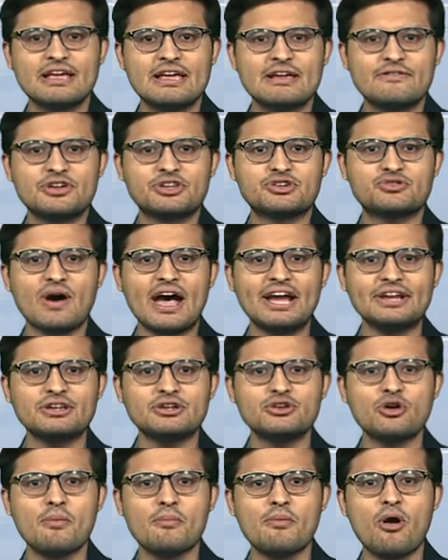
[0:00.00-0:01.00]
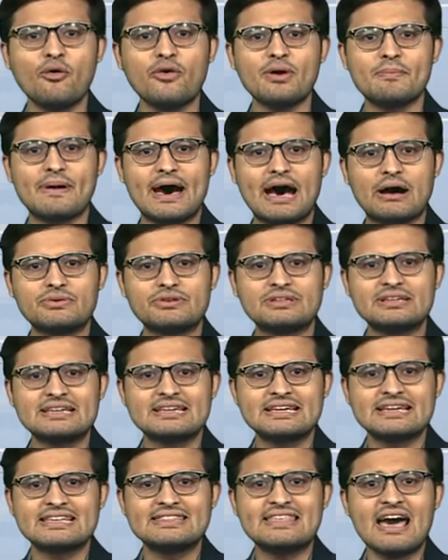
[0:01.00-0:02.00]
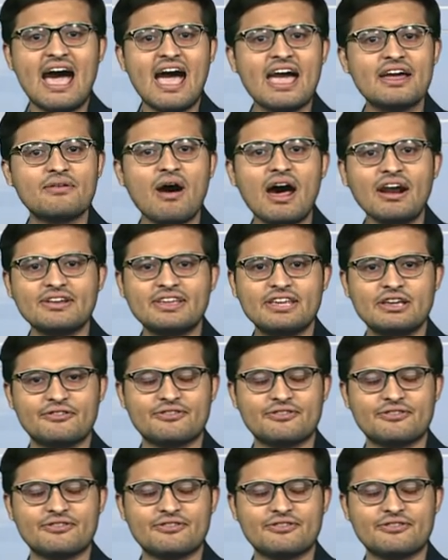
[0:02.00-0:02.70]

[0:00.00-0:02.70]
we try to know more about the hierarchy